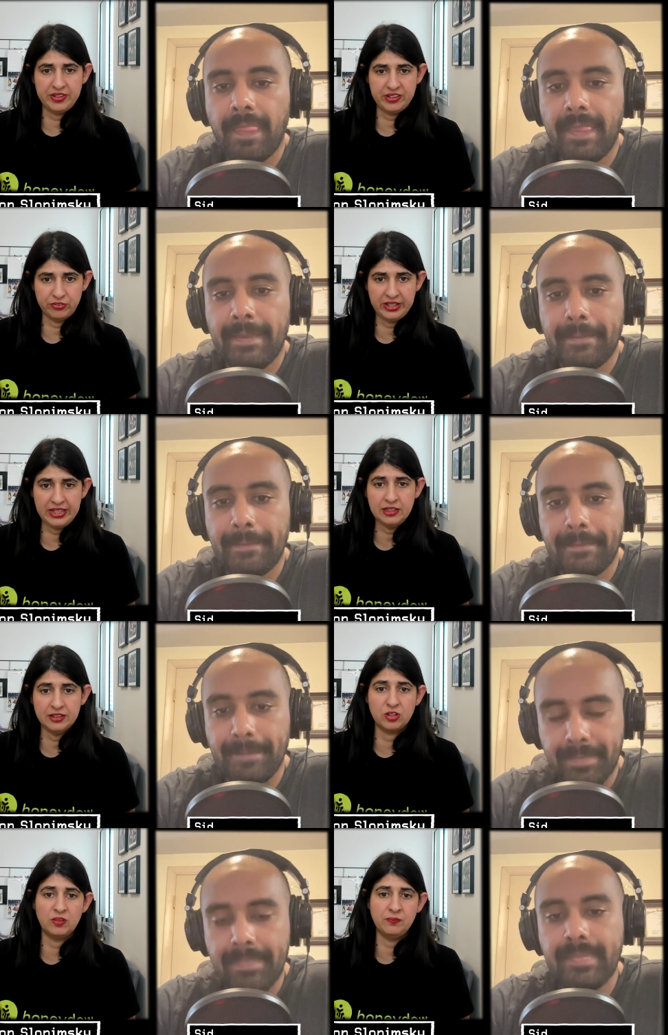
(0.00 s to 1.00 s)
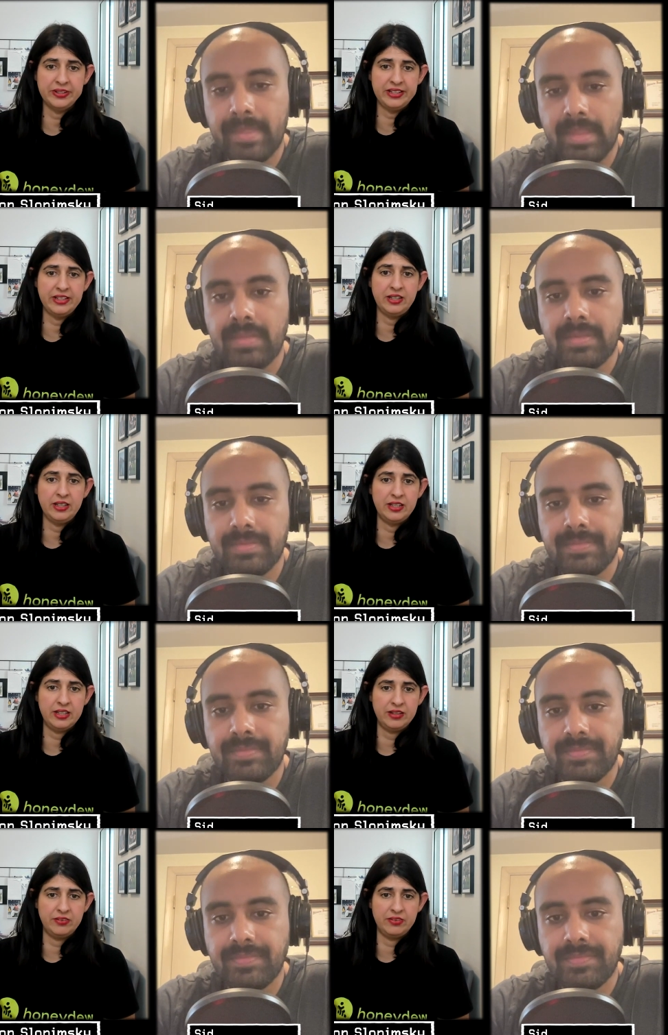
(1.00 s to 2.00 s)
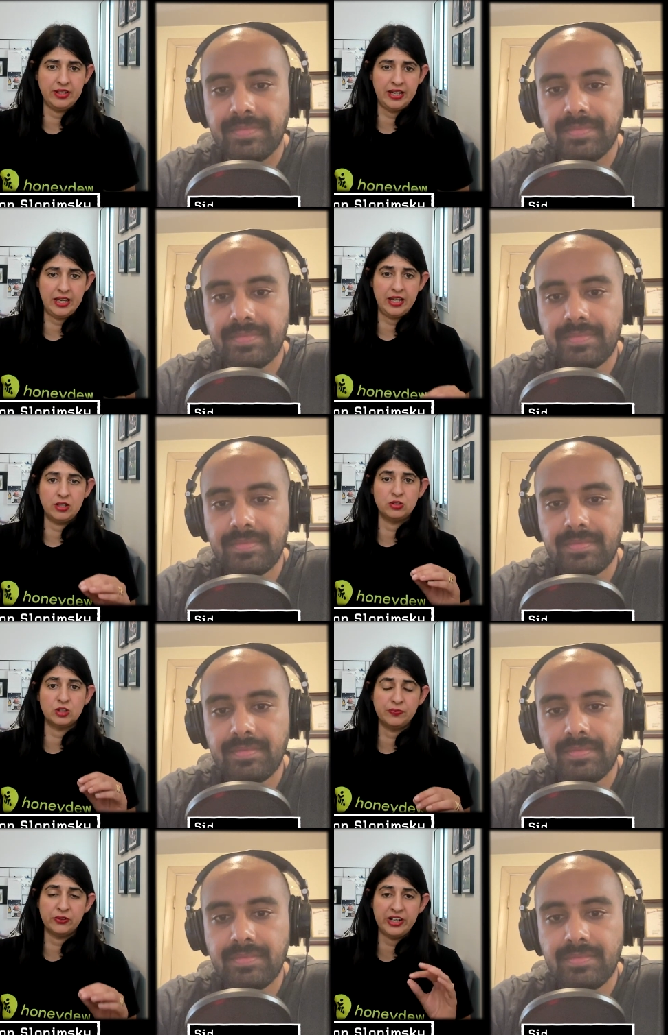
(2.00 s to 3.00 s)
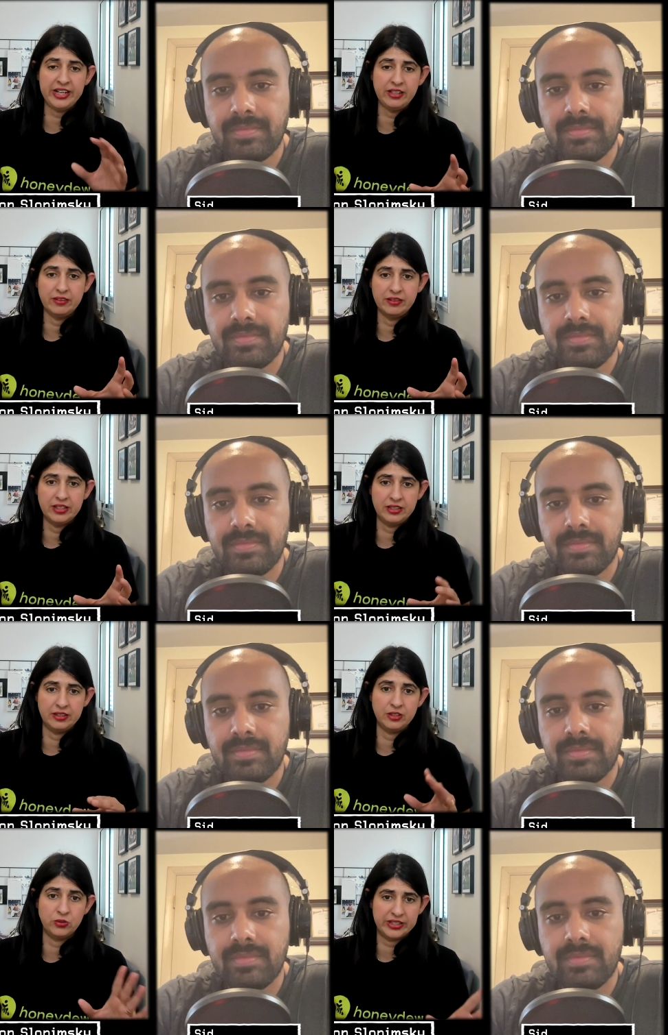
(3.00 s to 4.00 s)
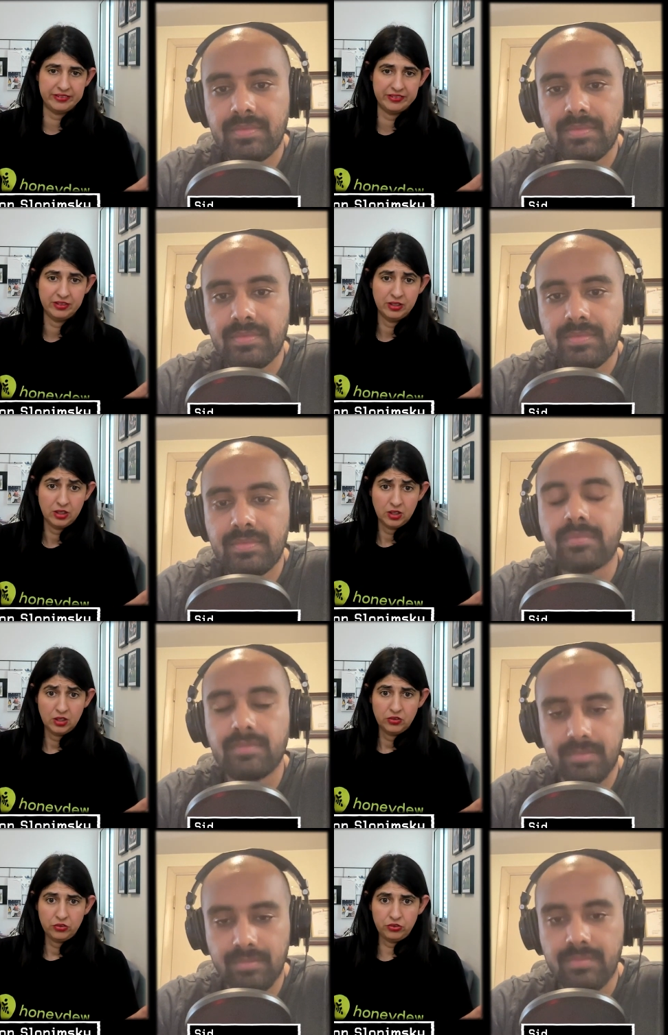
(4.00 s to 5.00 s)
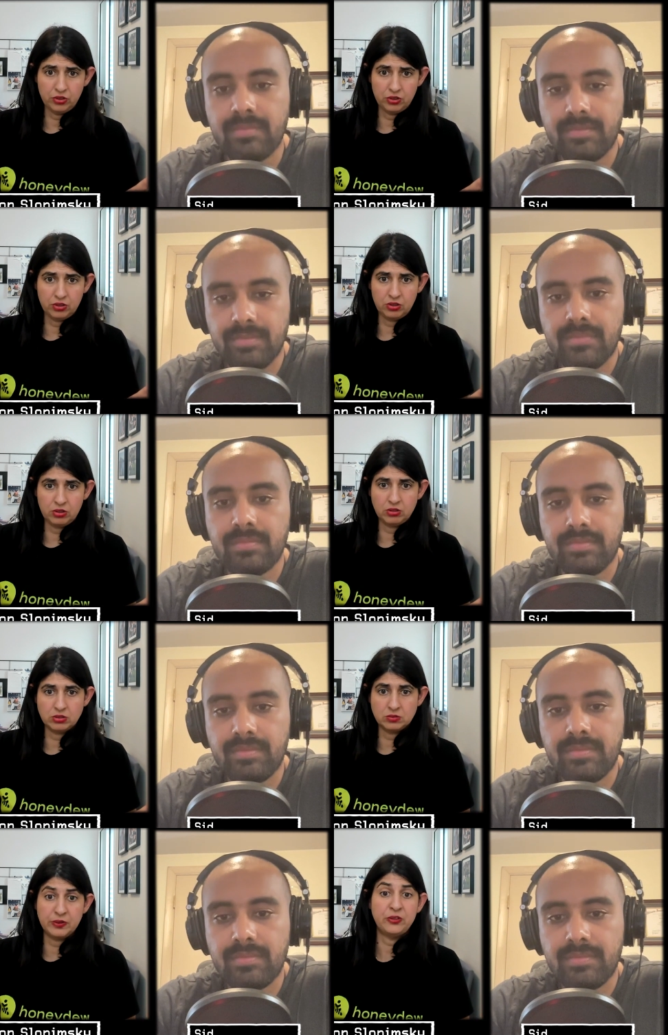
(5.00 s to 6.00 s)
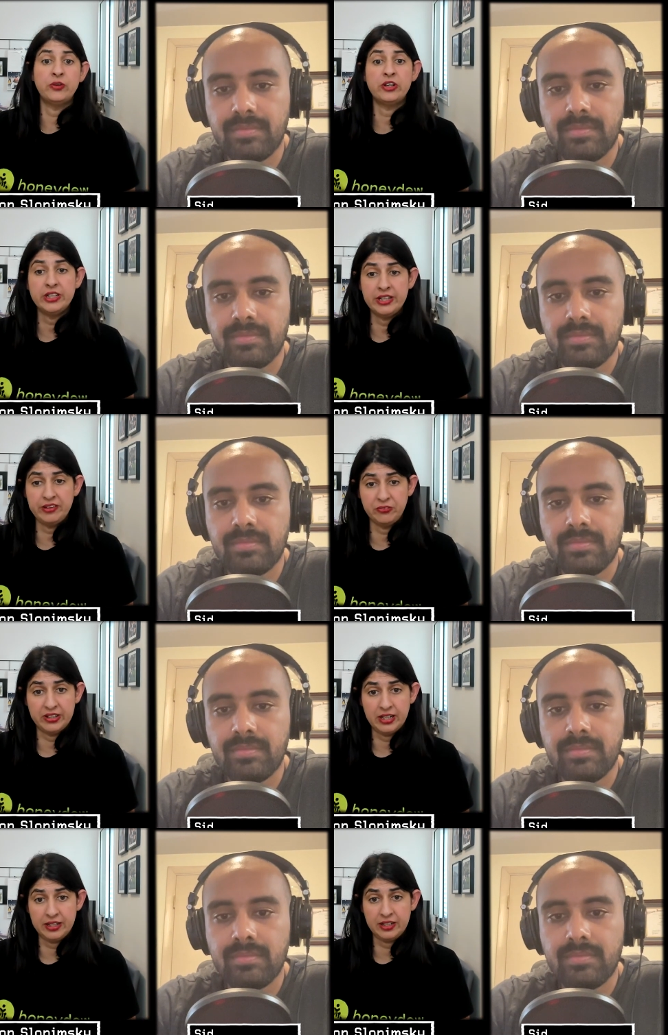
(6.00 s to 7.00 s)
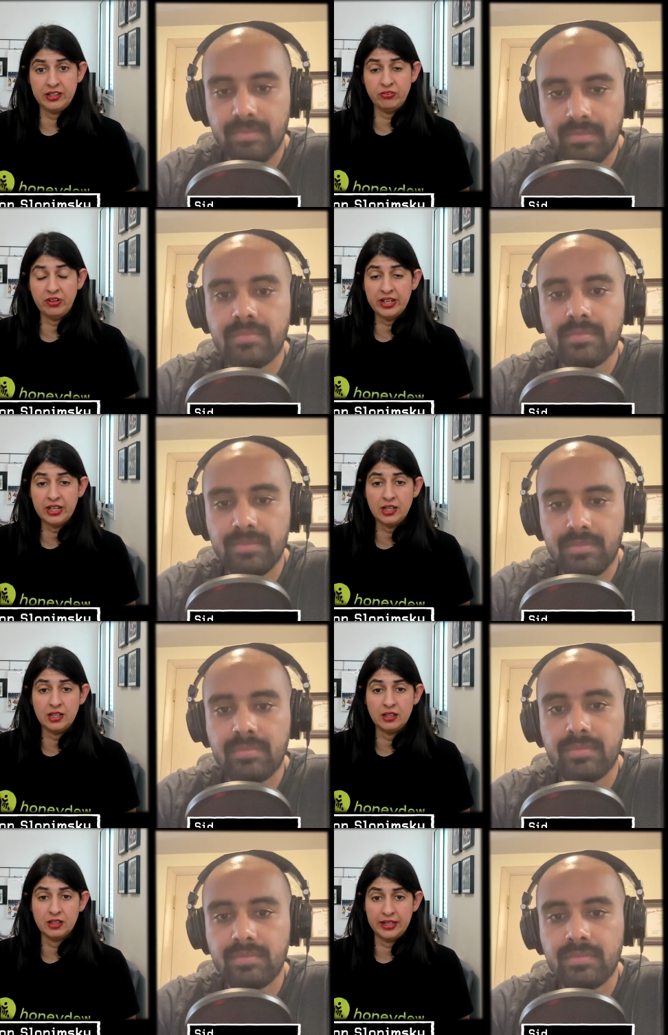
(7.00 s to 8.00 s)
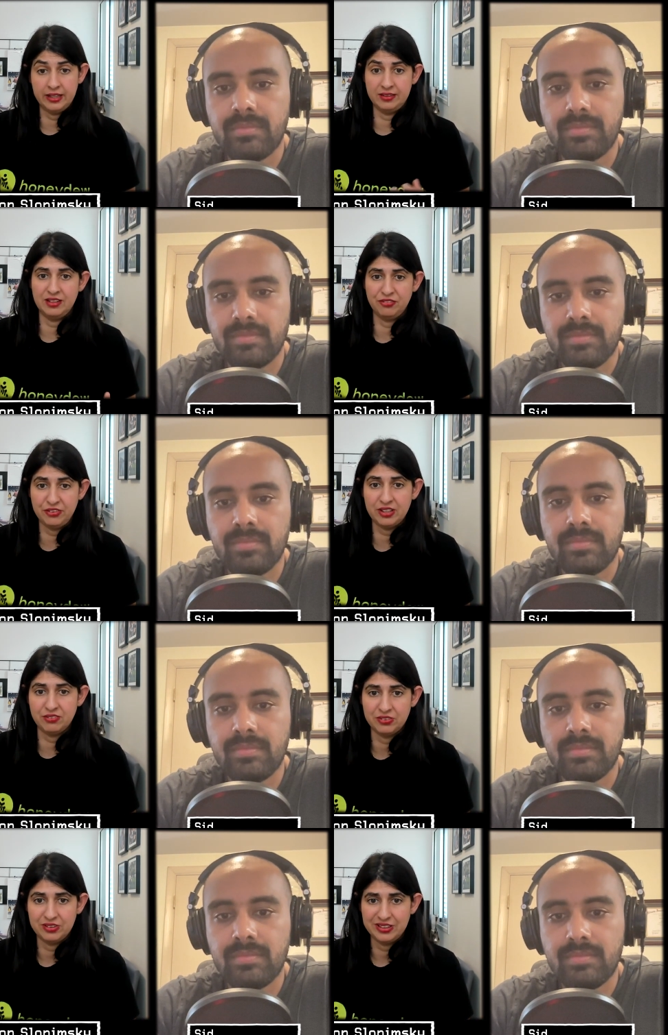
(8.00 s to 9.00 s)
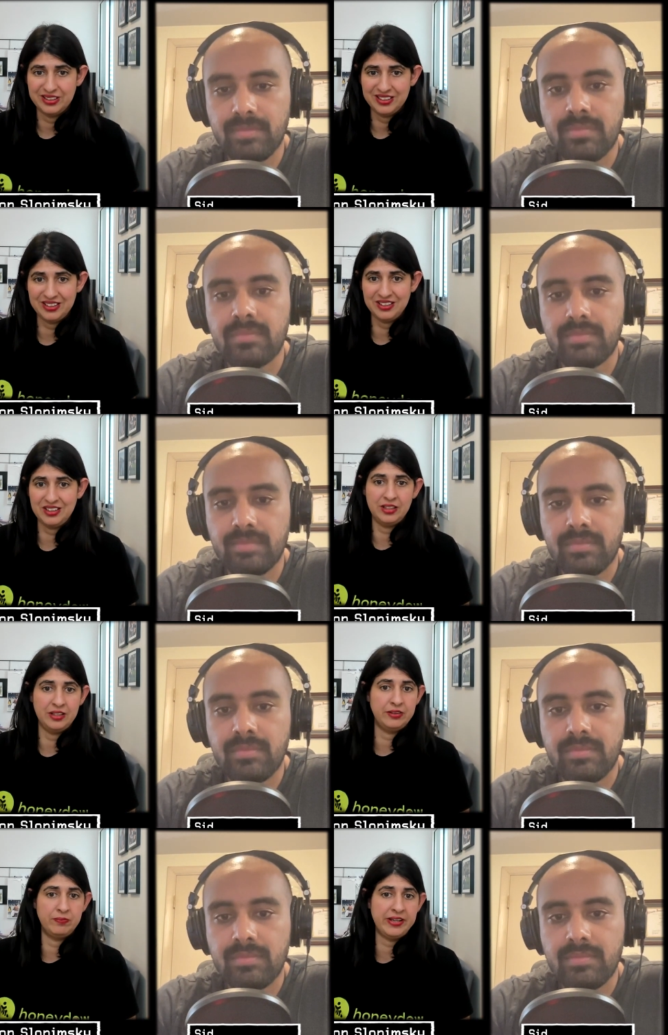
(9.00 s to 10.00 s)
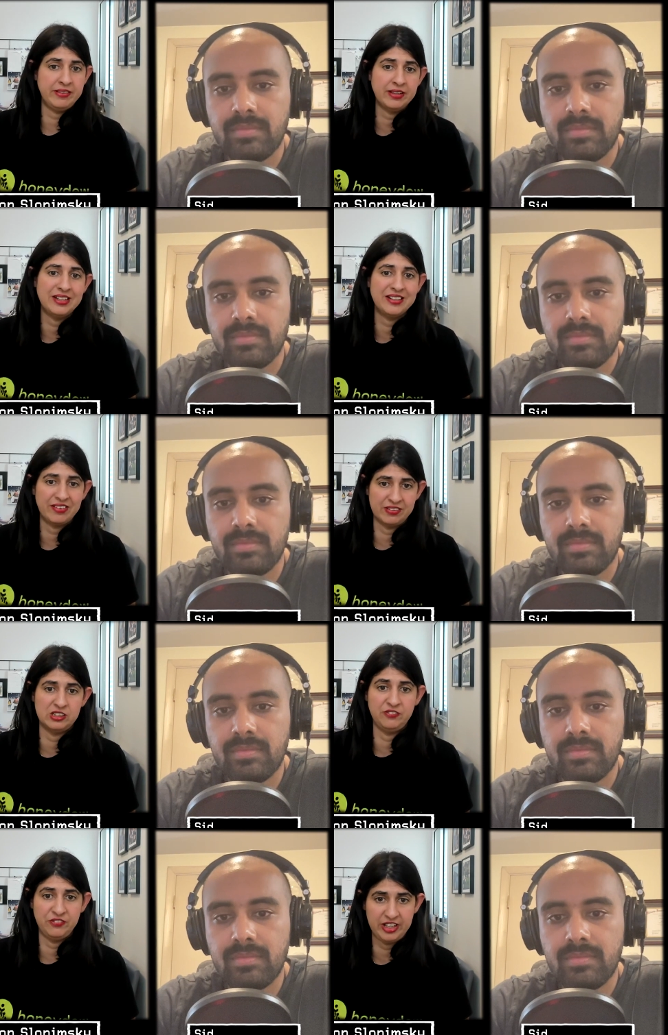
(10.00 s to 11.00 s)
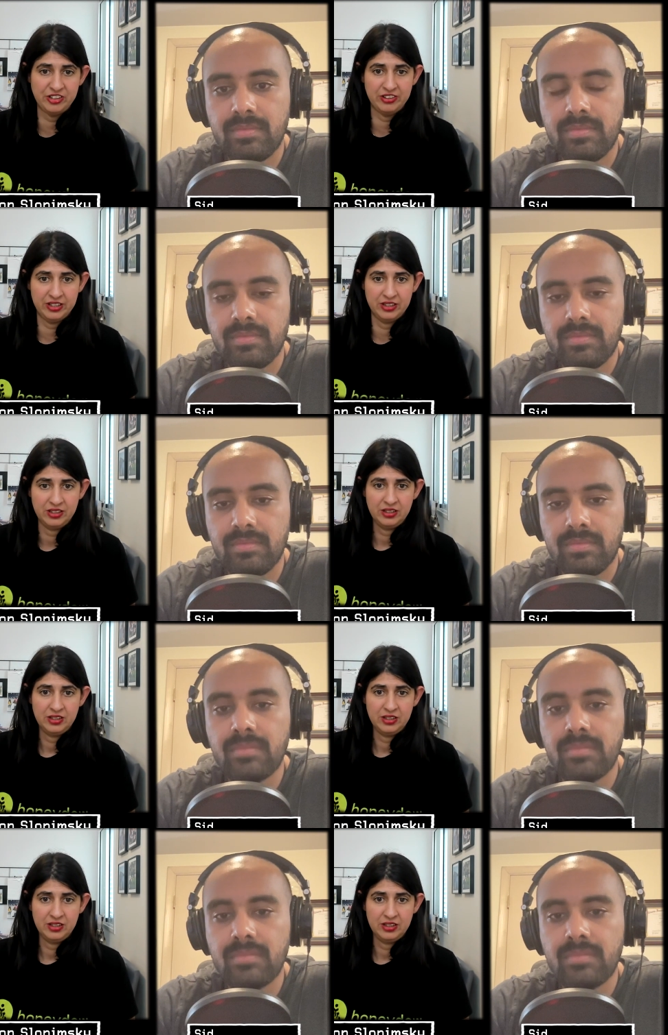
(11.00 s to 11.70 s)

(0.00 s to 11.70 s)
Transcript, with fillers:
Speaker 1: Israel. The company is a uh, corporate in the US. Mm-hmm. So, but we're in Israel, and Israel and Tel Aviv is basically the startup nation.